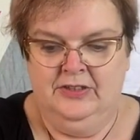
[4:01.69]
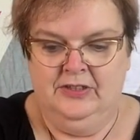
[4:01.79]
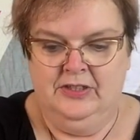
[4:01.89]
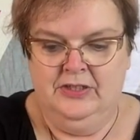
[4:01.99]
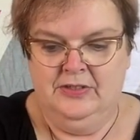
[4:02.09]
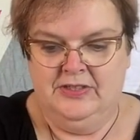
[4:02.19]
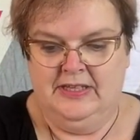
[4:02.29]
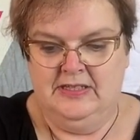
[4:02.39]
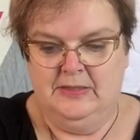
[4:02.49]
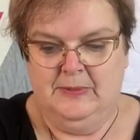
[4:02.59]
you can use
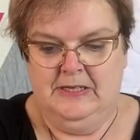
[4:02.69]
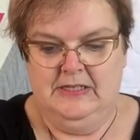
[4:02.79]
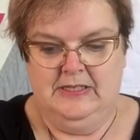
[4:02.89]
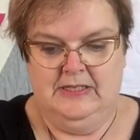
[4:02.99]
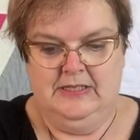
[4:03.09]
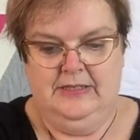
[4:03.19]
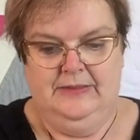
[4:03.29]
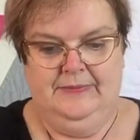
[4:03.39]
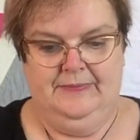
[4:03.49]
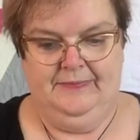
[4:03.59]
that space.
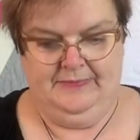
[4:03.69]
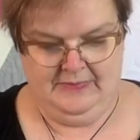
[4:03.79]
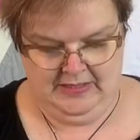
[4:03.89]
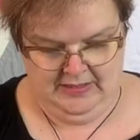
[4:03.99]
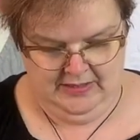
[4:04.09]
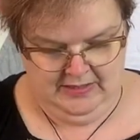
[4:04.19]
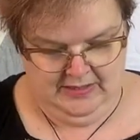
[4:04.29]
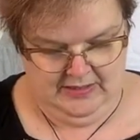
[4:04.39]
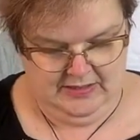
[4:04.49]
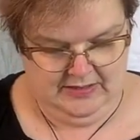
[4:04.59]
So